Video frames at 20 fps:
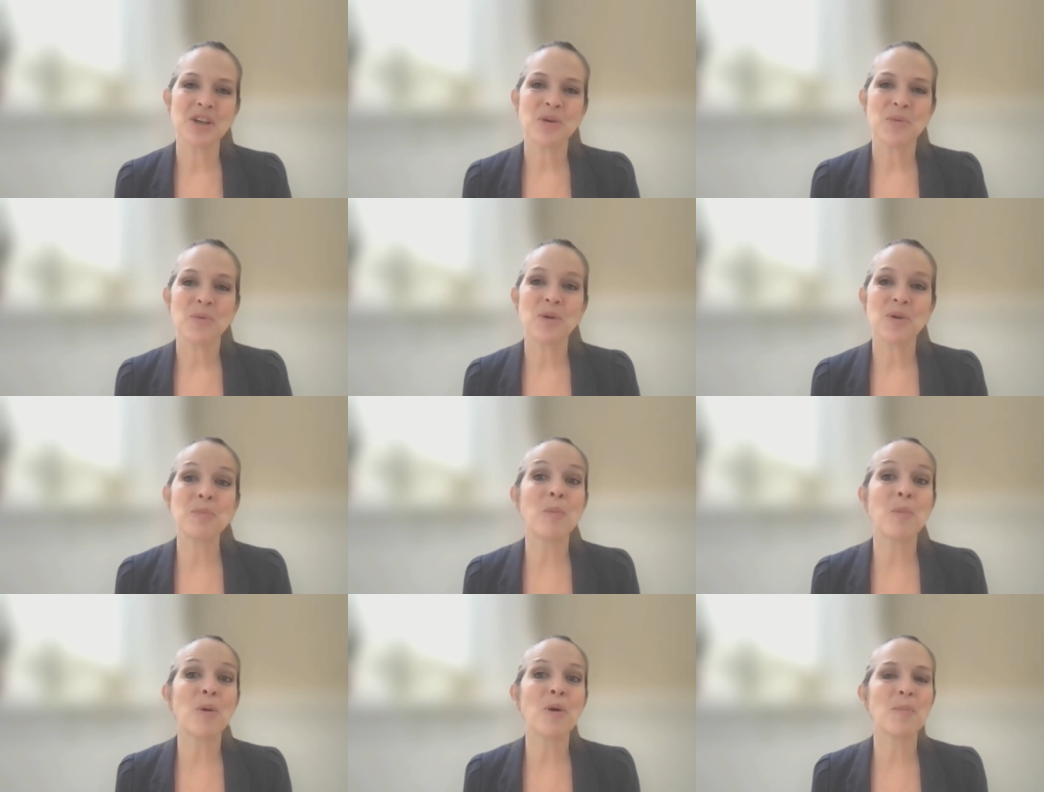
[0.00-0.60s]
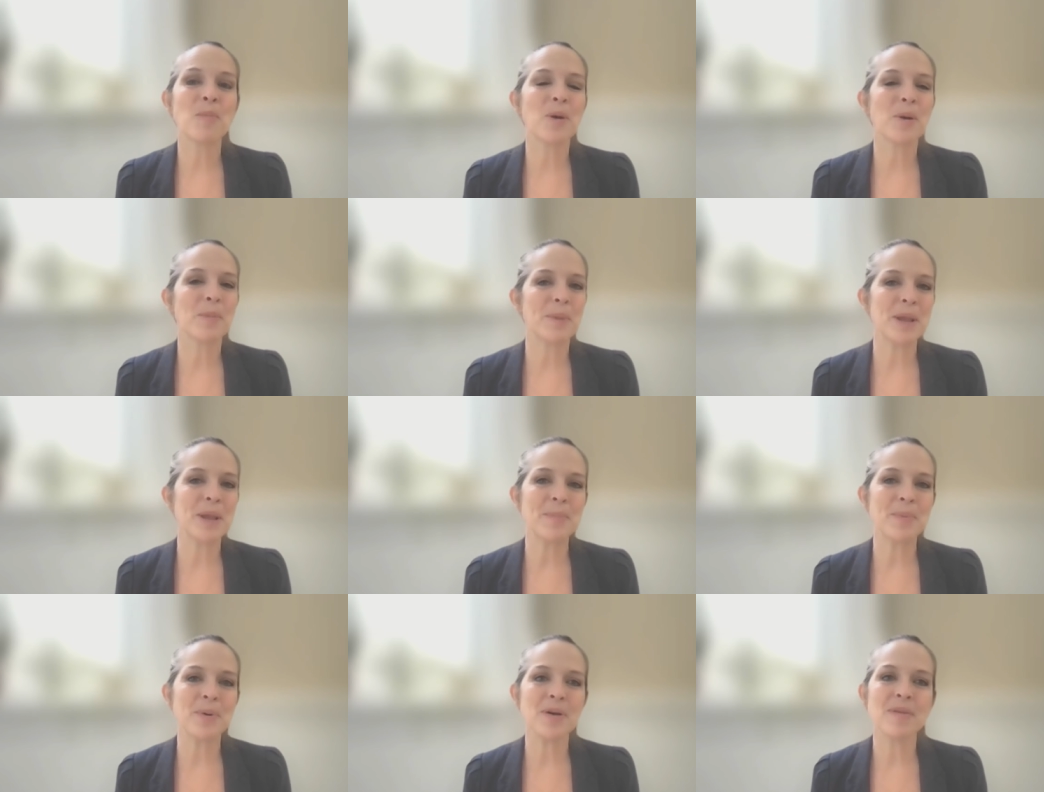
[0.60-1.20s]
with more and more
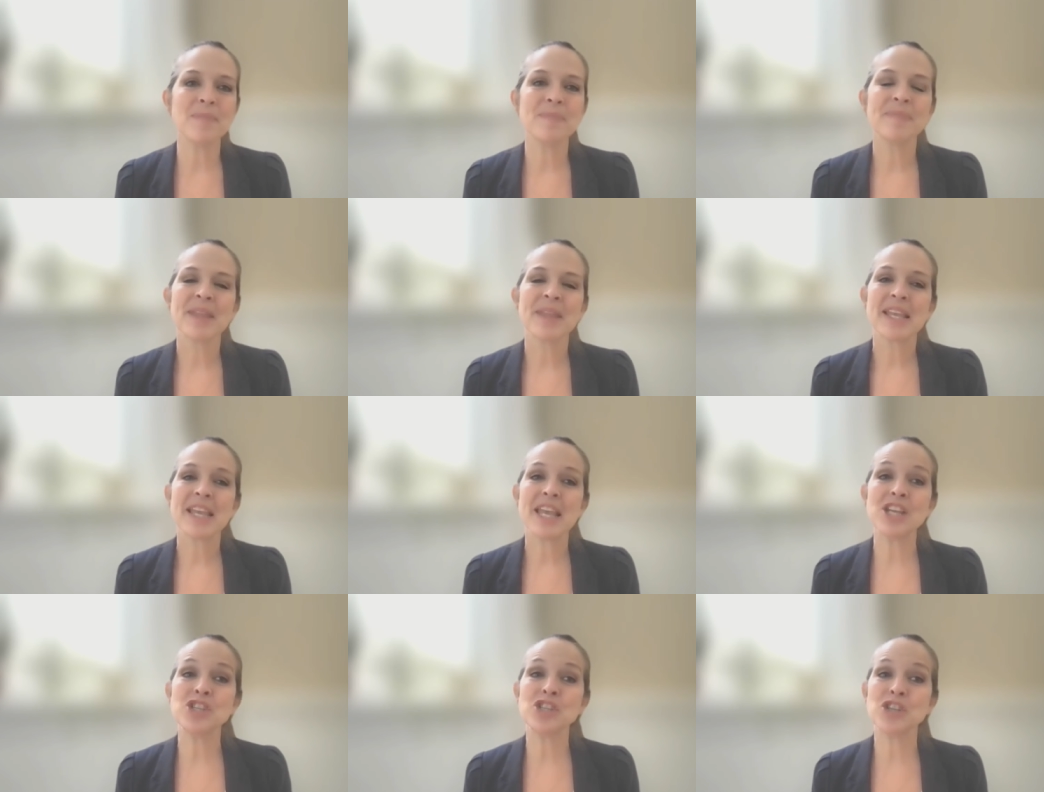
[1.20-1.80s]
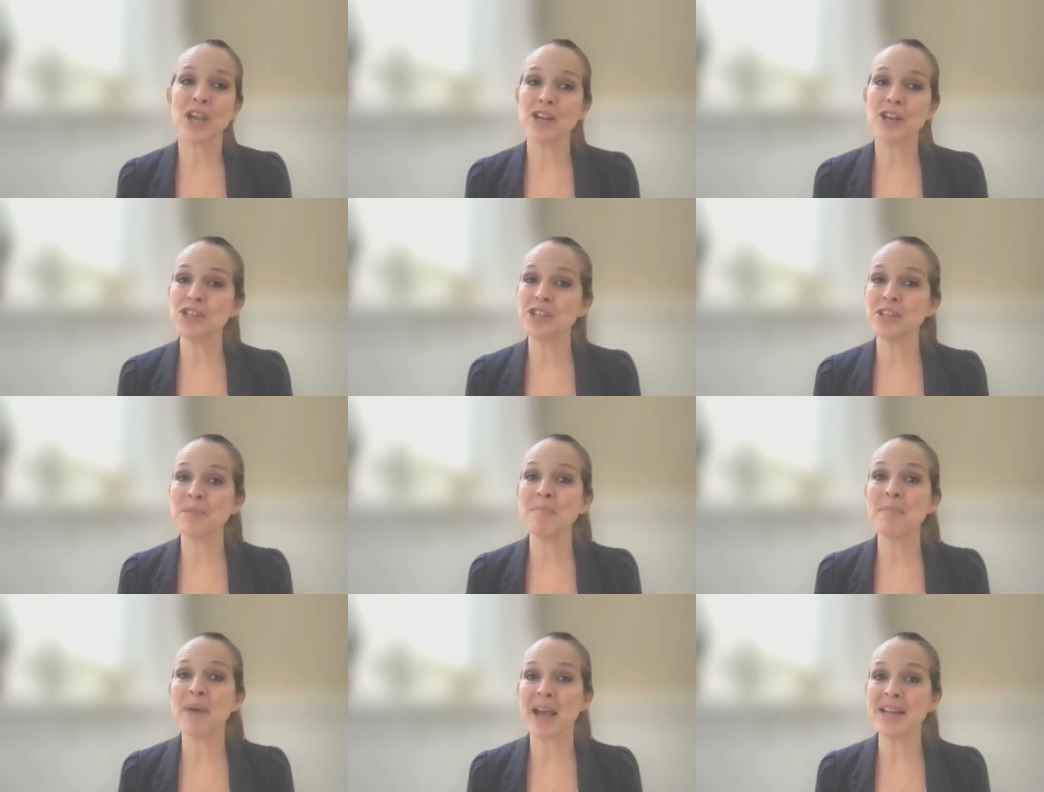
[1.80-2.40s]
people can change the
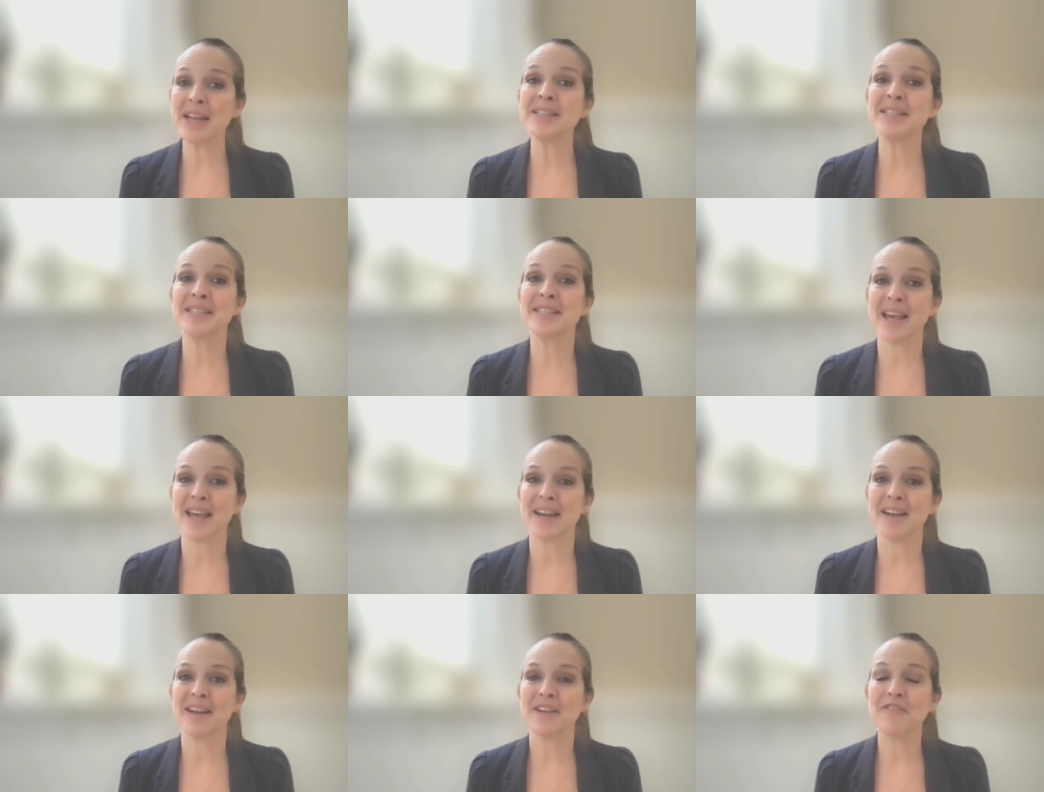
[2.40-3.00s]
mindset.